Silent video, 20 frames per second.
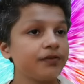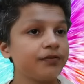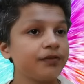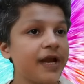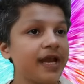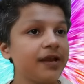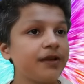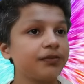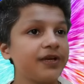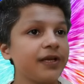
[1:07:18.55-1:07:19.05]

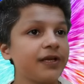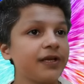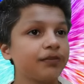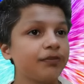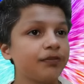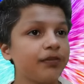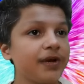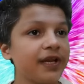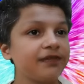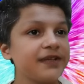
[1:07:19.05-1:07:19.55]
primary
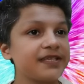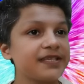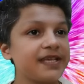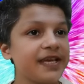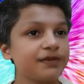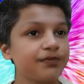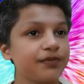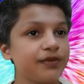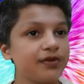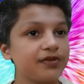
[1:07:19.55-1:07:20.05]
previous
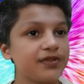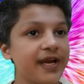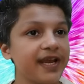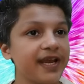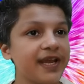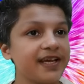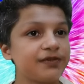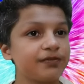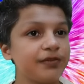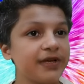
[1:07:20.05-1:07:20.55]
exposure
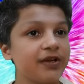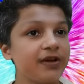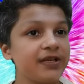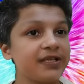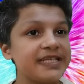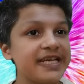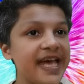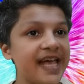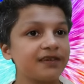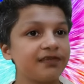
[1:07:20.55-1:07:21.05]
has been on
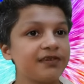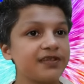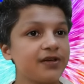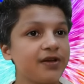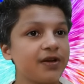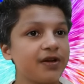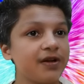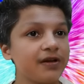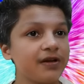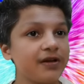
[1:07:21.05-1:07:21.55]
television
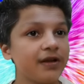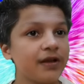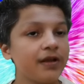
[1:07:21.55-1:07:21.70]
or